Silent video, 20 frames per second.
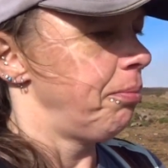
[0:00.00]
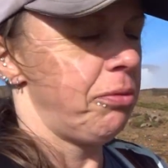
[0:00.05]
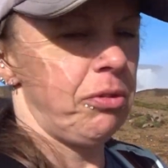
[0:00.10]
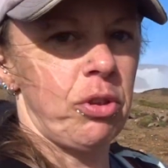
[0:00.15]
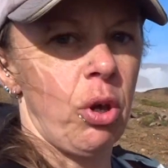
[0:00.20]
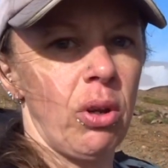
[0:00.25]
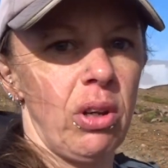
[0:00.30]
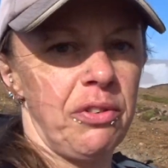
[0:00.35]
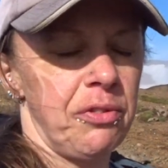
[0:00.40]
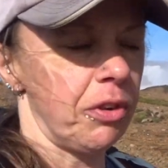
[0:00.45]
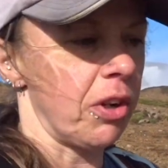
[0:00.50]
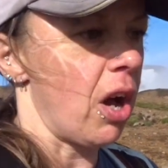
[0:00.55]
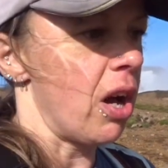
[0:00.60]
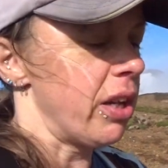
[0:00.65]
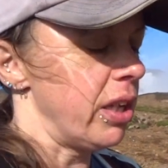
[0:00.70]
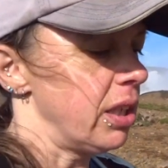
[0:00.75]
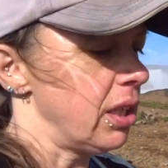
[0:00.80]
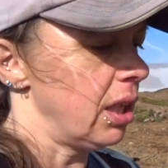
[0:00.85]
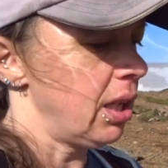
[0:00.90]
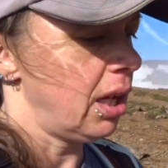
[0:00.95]
totally forgot
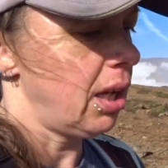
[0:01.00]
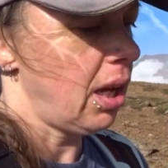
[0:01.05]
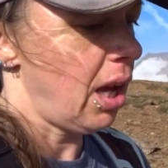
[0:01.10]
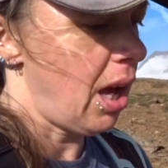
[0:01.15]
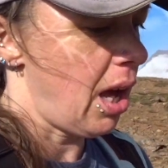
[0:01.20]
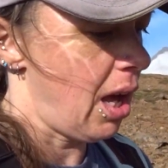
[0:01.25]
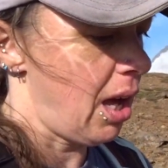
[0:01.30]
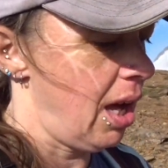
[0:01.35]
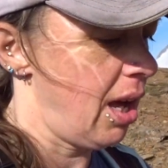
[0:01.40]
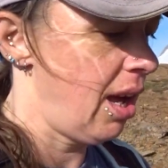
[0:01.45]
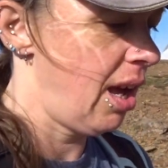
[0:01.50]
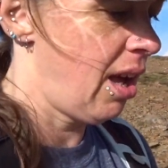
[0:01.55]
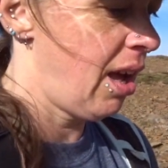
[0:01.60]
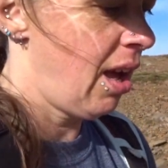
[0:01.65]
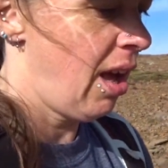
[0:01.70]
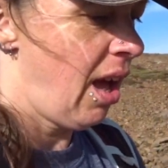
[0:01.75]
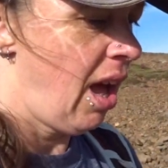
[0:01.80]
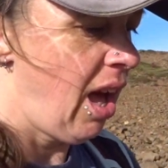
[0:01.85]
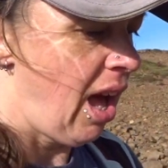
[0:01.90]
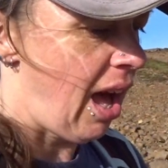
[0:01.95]
it.
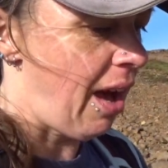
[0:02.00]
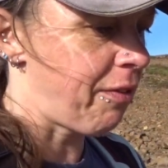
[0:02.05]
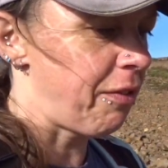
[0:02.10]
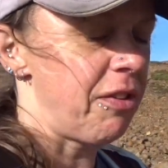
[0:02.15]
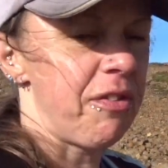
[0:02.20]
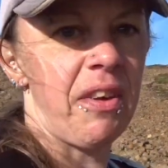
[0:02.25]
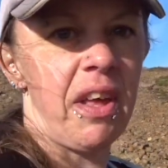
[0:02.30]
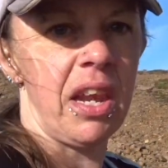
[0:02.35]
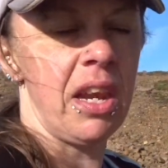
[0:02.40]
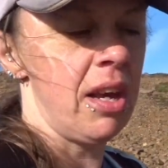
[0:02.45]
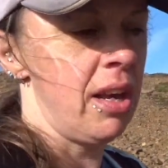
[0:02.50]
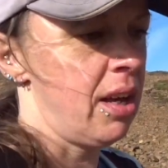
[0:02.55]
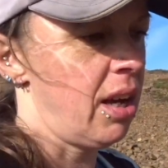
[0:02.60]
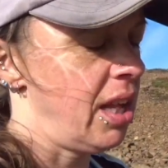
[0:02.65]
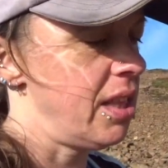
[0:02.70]
Afltavatn, I